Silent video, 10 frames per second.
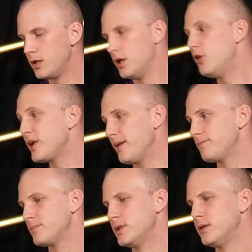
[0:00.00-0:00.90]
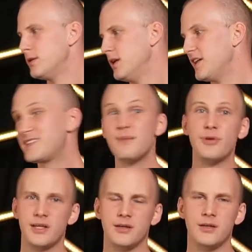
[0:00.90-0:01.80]
Okay,
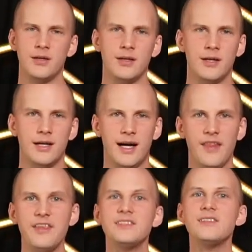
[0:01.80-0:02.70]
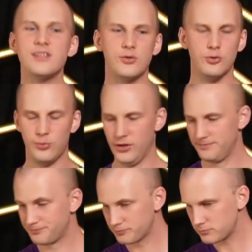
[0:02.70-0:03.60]
assembly. Uh, this is the cool part.
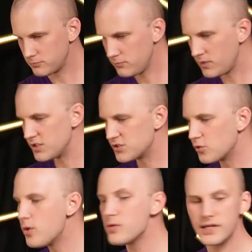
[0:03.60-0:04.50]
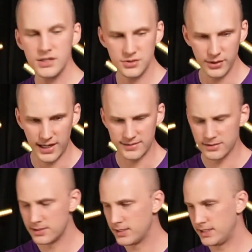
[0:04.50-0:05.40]
So what we're gonna do, guys,
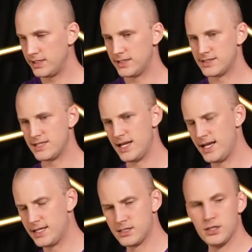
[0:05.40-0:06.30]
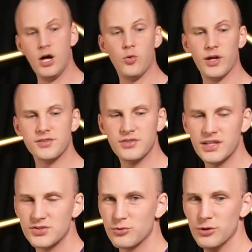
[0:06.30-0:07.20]
is, uh, oh, we also
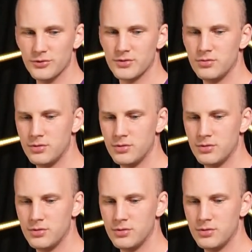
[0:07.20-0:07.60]
need screws.